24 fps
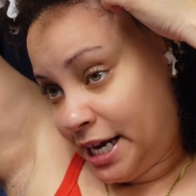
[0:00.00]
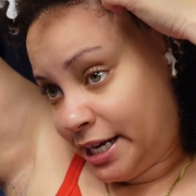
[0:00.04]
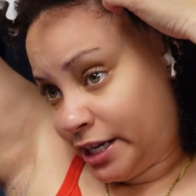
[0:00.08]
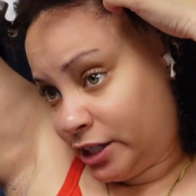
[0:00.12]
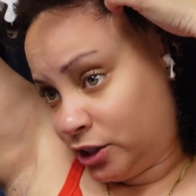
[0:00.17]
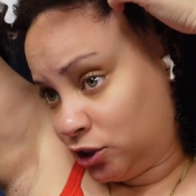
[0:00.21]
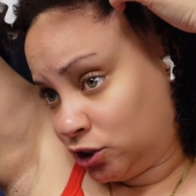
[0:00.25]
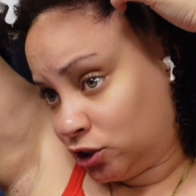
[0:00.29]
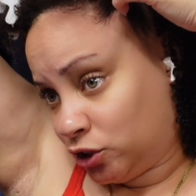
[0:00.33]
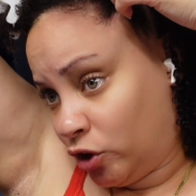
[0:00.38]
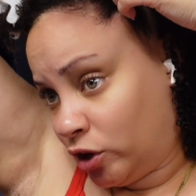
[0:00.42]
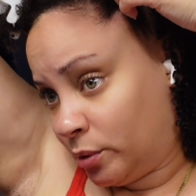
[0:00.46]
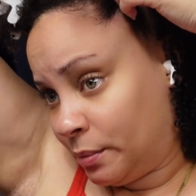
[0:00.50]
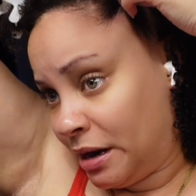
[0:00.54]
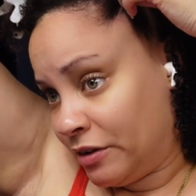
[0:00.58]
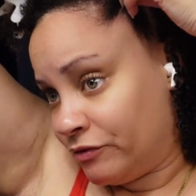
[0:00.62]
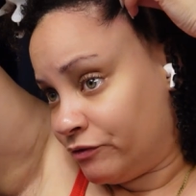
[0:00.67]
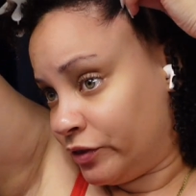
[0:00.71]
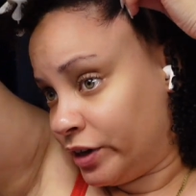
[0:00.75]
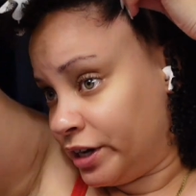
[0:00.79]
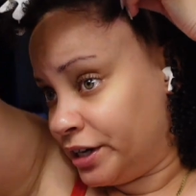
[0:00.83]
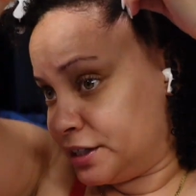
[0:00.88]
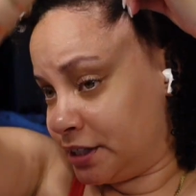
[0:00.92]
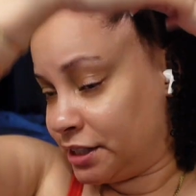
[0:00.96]
could just go to my
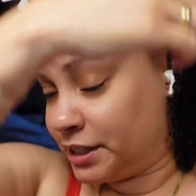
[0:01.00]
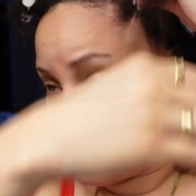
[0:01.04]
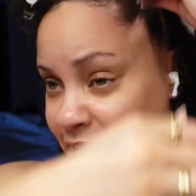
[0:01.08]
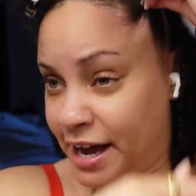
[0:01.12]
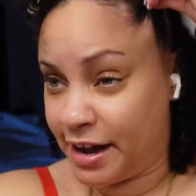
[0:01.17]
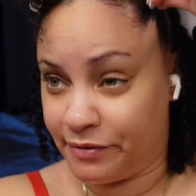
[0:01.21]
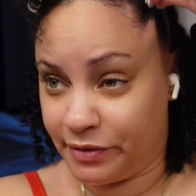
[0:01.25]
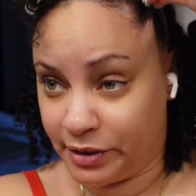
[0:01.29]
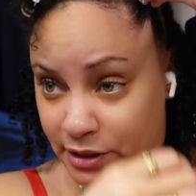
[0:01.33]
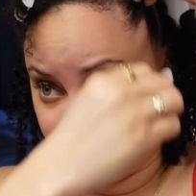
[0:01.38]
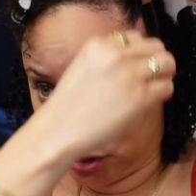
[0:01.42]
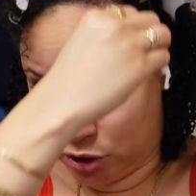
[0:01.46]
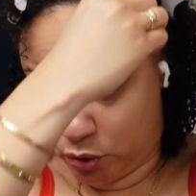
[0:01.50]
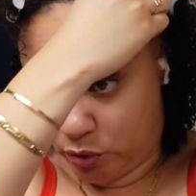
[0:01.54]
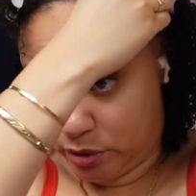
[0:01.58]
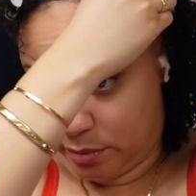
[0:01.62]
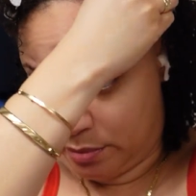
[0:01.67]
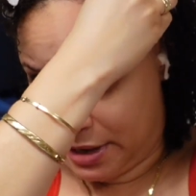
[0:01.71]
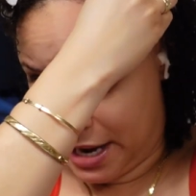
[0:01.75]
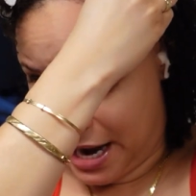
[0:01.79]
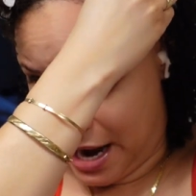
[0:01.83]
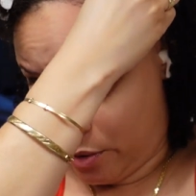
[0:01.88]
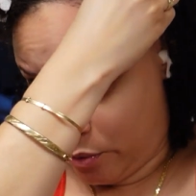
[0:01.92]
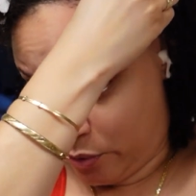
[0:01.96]
friend and have her do it,
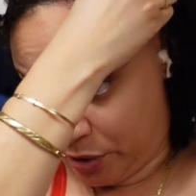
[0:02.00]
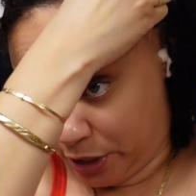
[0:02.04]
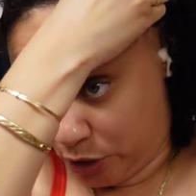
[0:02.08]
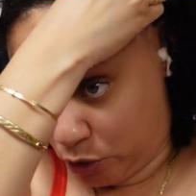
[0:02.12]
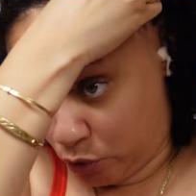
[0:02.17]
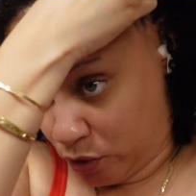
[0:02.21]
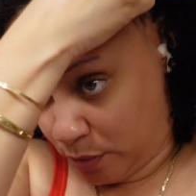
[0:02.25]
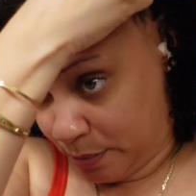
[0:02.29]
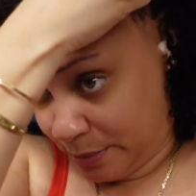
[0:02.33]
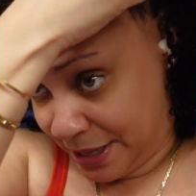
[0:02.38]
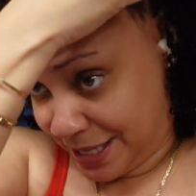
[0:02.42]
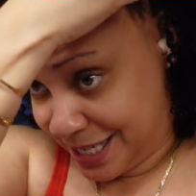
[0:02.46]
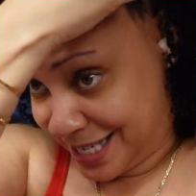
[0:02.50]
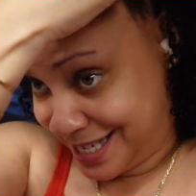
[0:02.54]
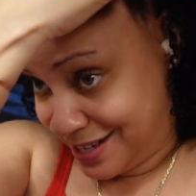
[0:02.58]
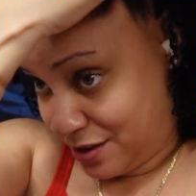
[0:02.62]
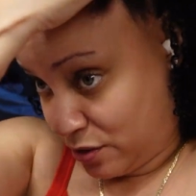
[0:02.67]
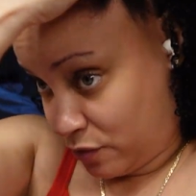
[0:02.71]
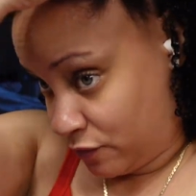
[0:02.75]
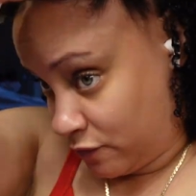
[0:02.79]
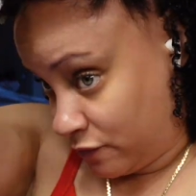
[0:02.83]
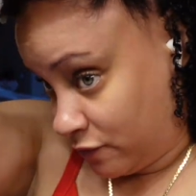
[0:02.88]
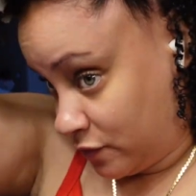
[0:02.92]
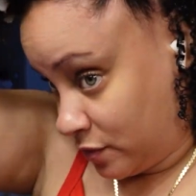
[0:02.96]
but I want to do it
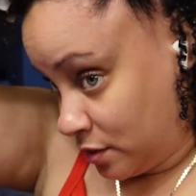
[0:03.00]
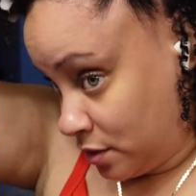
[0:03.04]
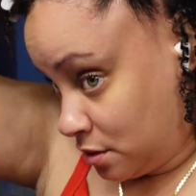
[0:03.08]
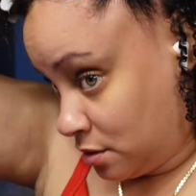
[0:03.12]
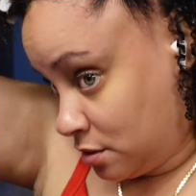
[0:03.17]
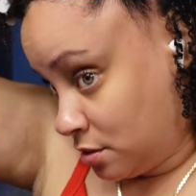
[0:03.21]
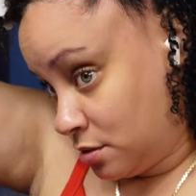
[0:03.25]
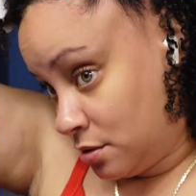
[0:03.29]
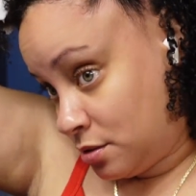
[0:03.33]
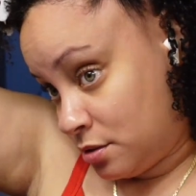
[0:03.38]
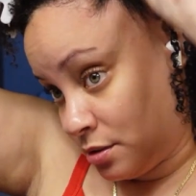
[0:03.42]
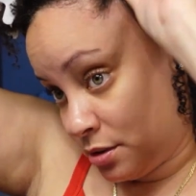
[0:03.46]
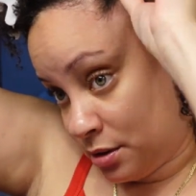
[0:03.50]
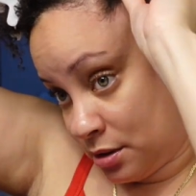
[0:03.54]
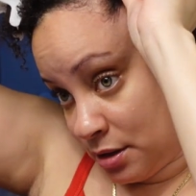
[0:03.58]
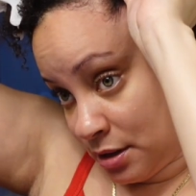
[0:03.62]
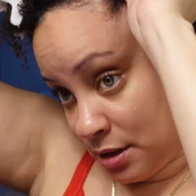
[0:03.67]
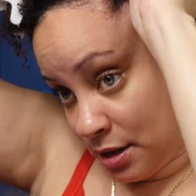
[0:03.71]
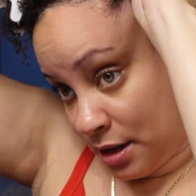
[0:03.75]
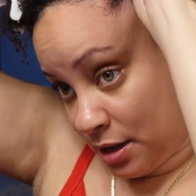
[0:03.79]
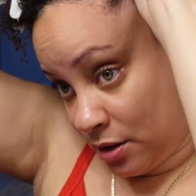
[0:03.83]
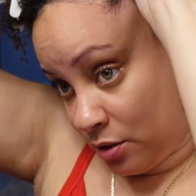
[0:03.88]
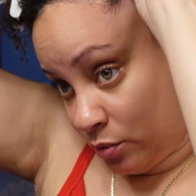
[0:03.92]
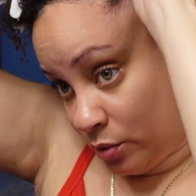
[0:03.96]
myself.
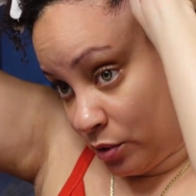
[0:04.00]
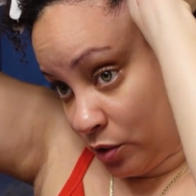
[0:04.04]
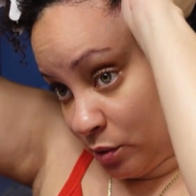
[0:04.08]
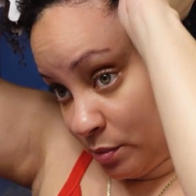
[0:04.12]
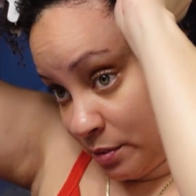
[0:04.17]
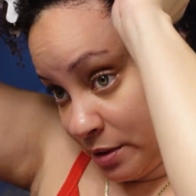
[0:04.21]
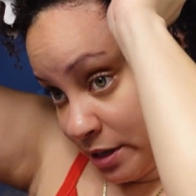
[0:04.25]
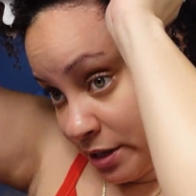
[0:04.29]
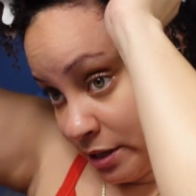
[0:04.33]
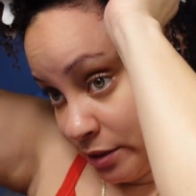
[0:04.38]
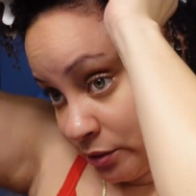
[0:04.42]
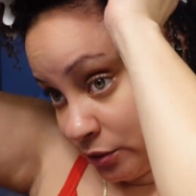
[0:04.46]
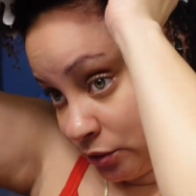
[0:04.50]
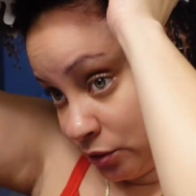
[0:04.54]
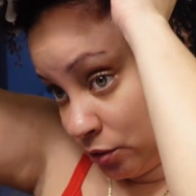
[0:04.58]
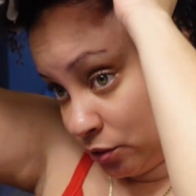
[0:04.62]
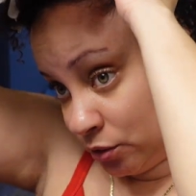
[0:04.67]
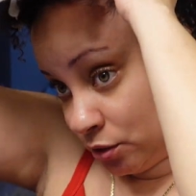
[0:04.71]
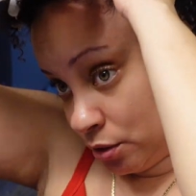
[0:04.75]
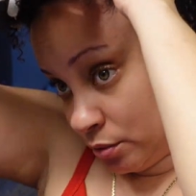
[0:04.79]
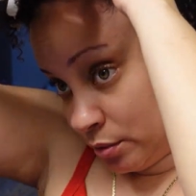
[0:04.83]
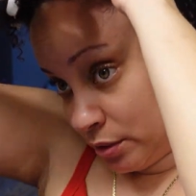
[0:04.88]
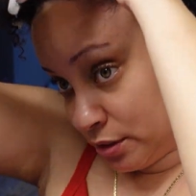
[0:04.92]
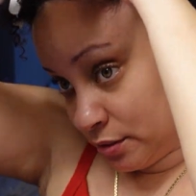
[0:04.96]
I don't want nobody else to
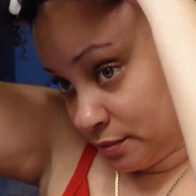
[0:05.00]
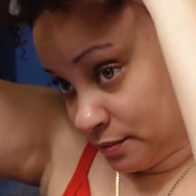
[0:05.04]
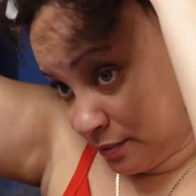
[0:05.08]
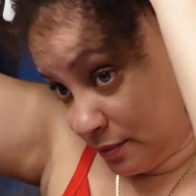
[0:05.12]
do it.